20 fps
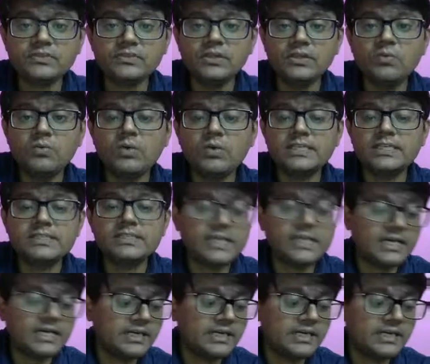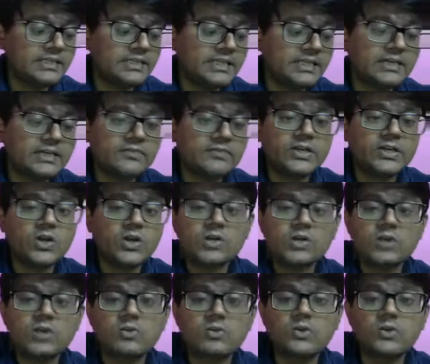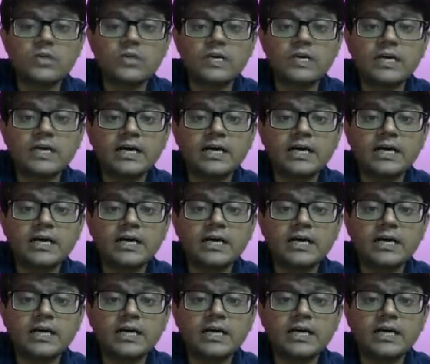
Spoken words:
what is the thing that we talked about?